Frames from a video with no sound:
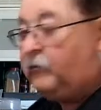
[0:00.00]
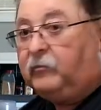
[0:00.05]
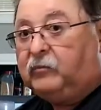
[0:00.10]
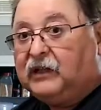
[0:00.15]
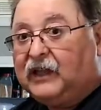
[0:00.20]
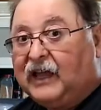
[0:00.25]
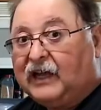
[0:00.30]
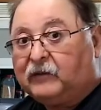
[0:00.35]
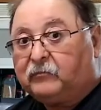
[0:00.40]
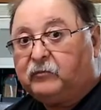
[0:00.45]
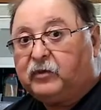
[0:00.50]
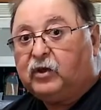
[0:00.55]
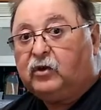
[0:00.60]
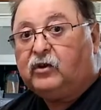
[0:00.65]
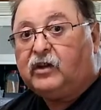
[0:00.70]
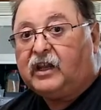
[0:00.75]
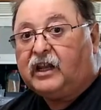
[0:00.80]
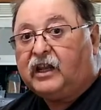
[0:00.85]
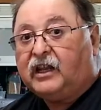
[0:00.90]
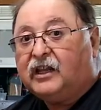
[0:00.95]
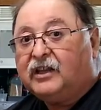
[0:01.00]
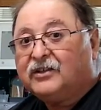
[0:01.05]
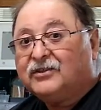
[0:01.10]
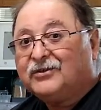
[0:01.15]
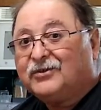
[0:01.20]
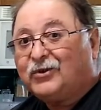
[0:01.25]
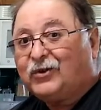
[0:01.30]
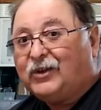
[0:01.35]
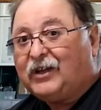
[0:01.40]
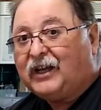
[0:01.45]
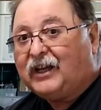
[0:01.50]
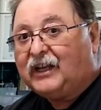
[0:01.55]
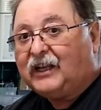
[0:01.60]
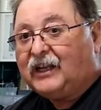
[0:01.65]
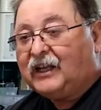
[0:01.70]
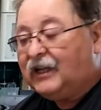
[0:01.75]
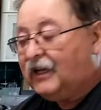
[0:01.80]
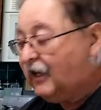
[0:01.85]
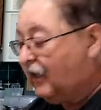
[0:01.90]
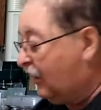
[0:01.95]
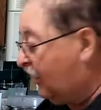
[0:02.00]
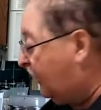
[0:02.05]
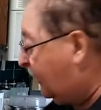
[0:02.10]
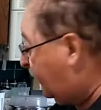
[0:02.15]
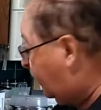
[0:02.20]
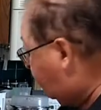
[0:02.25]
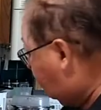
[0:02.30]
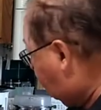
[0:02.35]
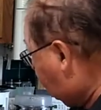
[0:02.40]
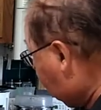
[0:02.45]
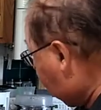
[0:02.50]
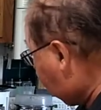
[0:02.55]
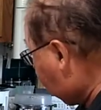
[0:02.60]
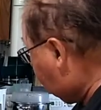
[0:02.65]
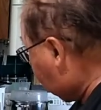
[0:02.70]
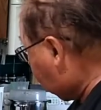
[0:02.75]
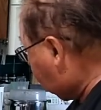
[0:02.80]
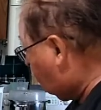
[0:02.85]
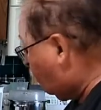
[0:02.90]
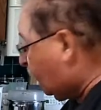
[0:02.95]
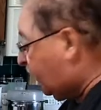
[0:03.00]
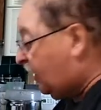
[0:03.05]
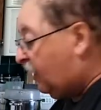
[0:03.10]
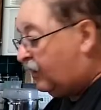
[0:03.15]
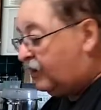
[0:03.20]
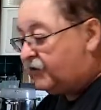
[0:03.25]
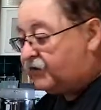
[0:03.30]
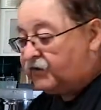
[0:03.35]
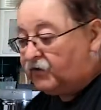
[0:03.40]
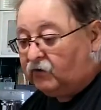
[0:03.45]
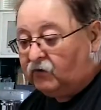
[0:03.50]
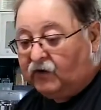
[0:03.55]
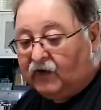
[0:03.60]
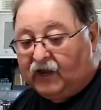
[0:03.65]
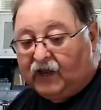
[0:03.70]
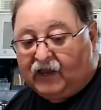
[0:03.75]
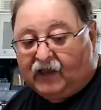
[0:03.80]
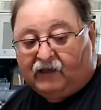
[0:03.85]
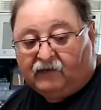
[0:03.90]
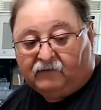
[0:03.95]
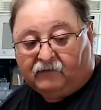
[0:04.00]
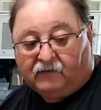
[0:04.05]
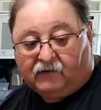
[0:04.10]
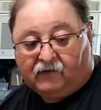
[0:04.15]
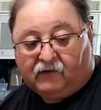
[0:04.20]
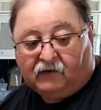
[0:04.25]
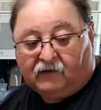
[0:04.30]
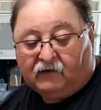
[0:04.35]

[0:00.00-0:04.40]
black beauty zucchini, and then we also have